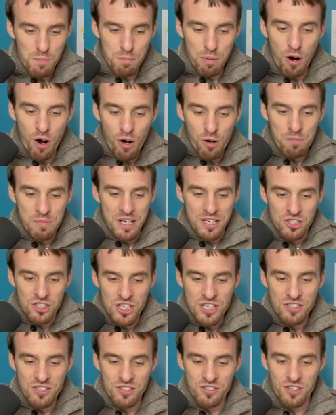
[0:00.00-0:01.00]
Paul met
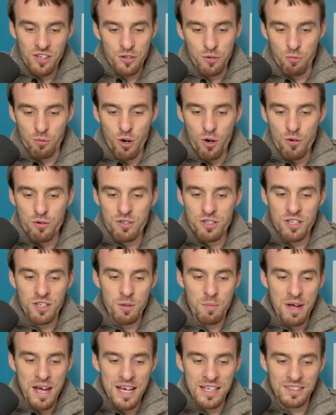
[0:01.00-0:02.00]
Jesus on the road to
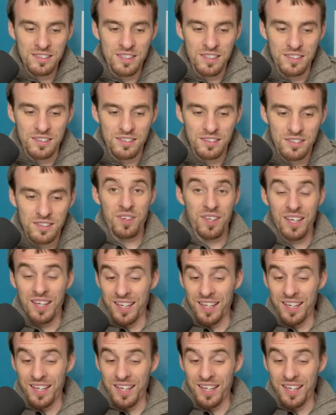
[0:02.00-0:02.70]
Damascus.